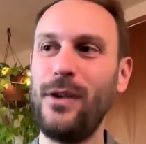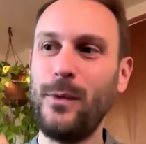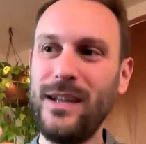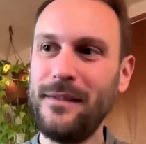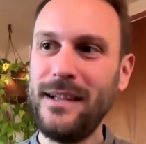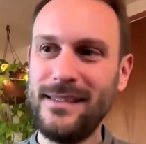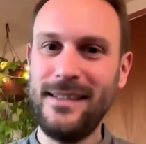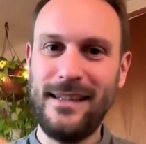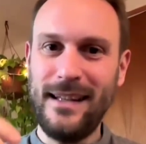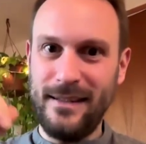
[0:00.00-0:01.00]
so Advaita
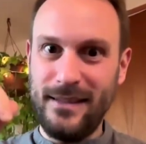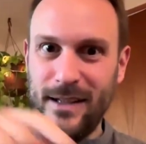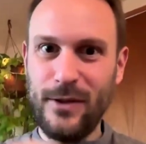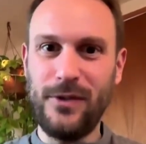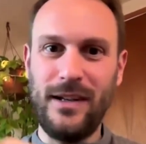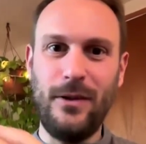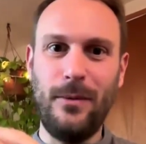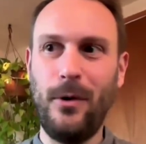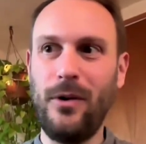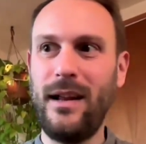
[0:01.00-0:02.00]
Vedanta instead, I think, goes a
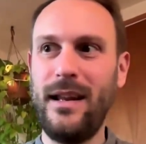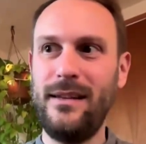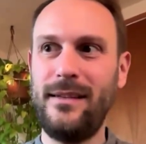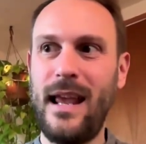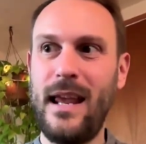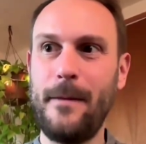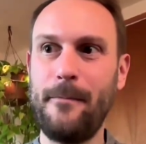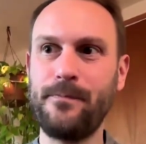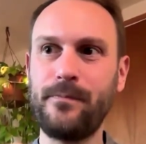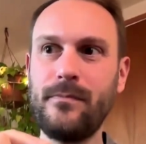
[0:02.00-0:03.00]
little more in saying,
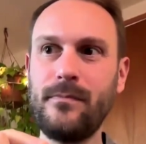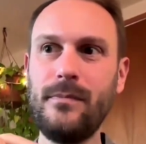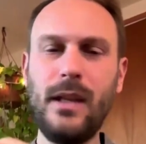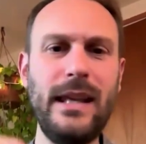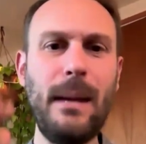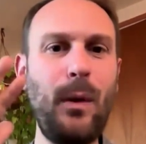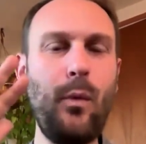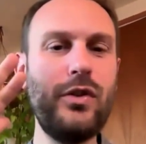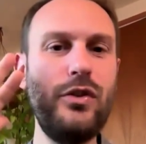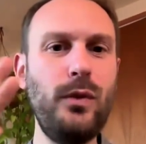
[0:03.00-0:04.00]
yeah, but
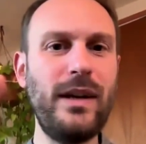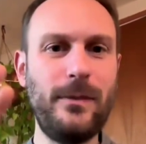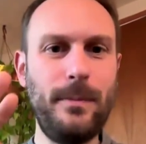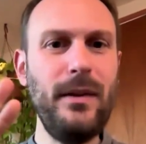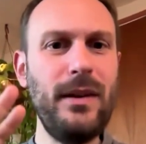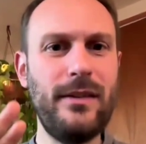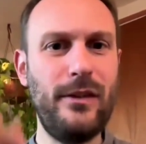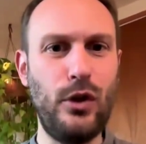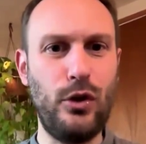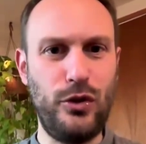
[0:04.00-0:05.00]
what you experience
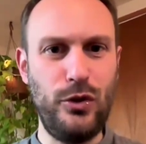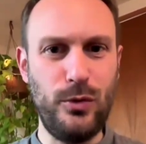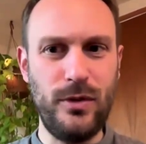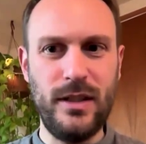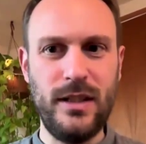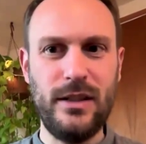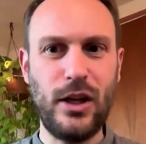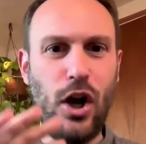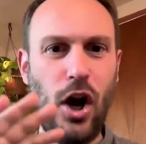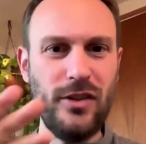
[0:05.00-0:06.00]
is not you.
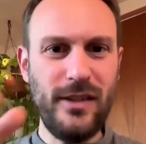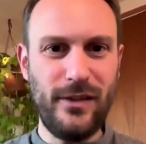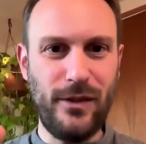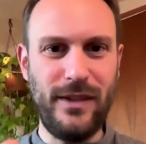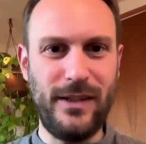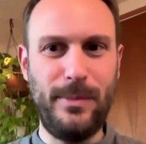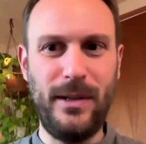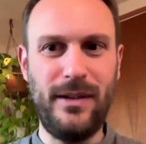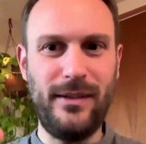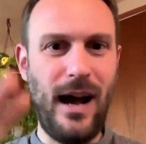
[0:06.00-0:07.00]
The contents of
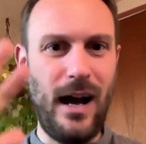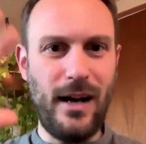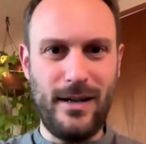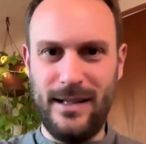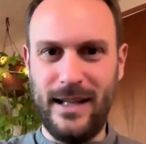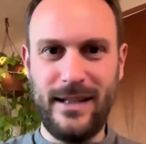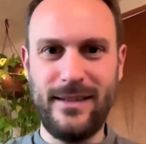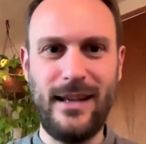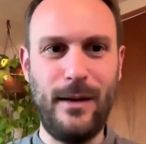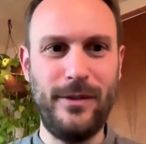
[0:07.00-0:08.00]
experience are,
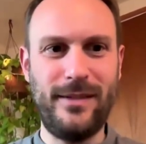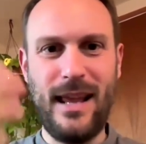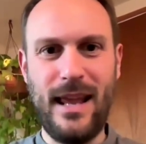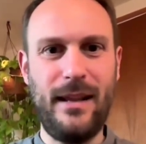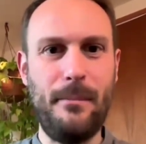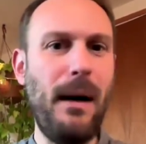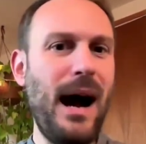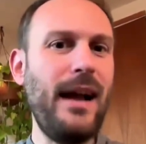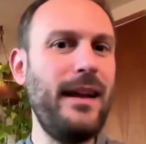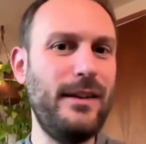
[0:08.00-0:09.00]
like Sai was saying,
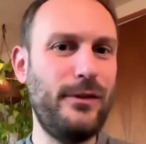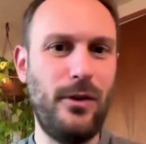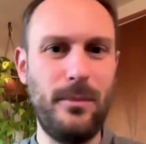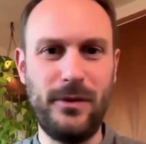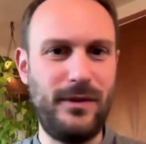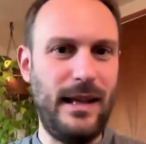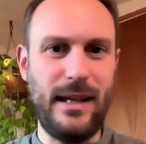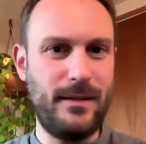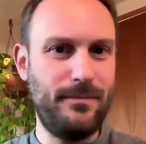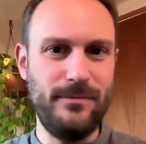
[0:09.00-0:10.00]
mind is almost
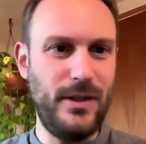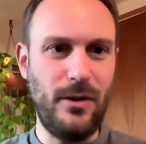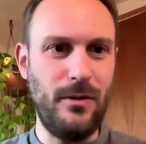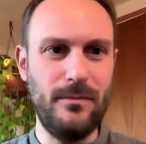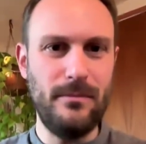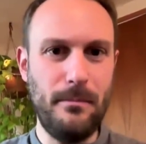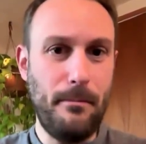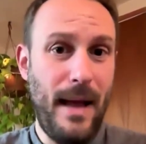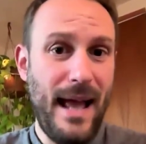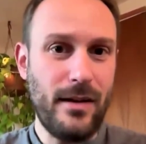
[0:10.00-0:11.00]
like,
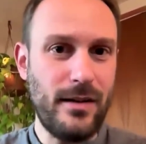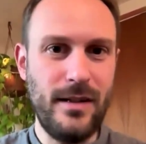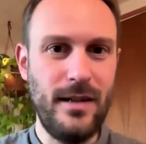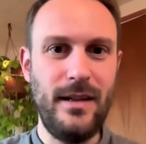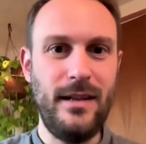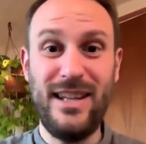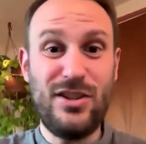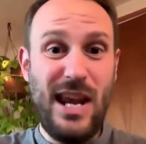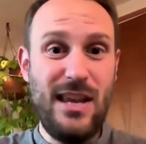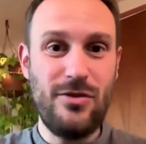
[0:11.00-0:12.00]
matter.
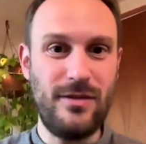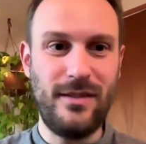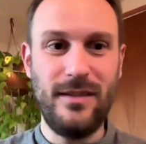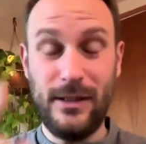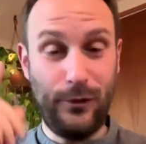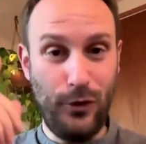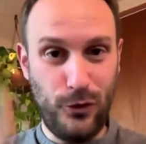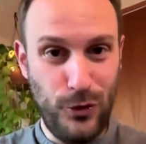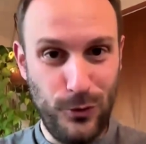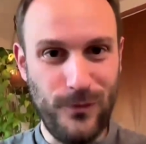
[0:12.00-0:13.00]
It changes. It's
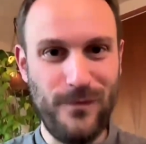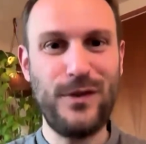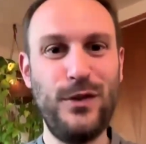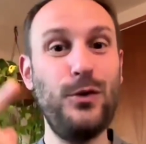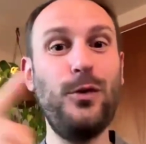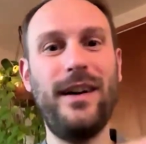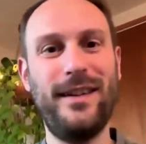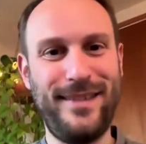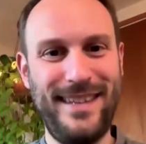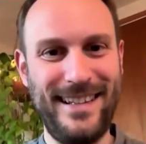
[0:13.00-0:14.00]
not you. You are
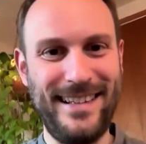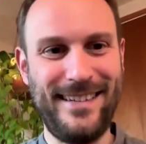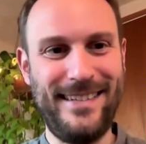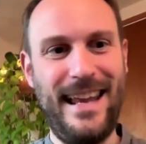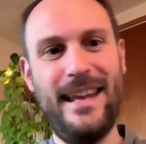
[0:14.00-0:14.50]
the thing that